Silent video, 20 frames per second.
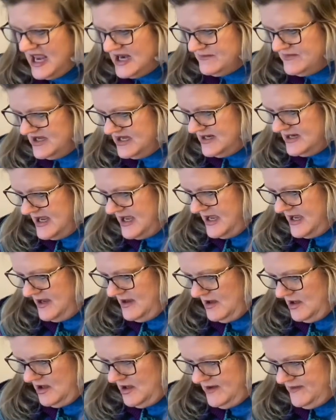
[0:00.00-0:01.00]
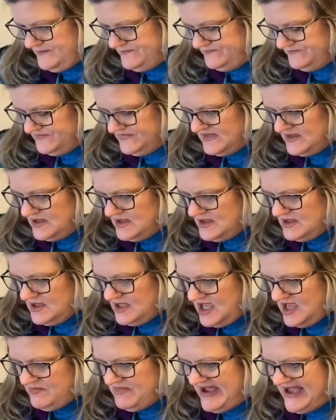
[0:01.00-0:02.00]
them in
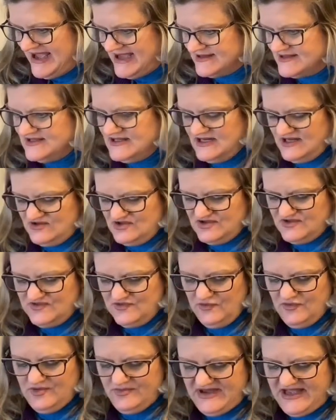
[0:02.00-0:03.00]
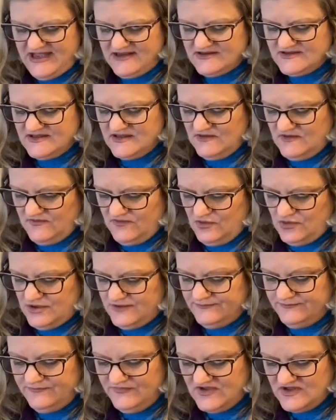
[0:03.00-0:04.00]
a box, and I just threw the box on the
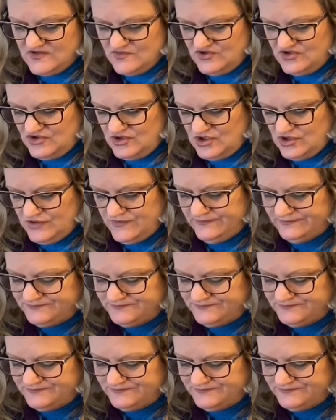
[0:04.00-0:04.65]
floor. That's what you heard.